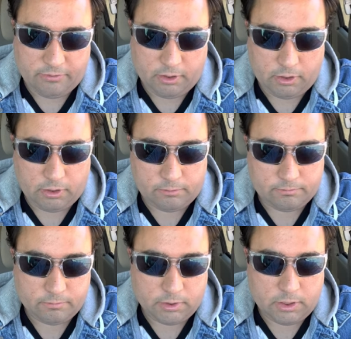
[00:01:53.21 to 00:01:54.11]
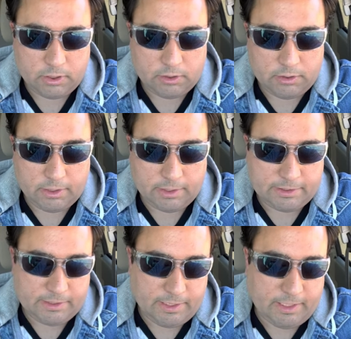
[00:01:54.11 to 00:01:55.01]
Now let's
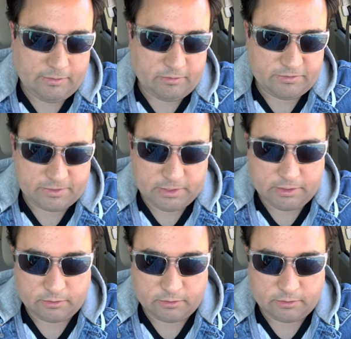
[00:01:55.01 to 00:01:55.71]
say I have a friend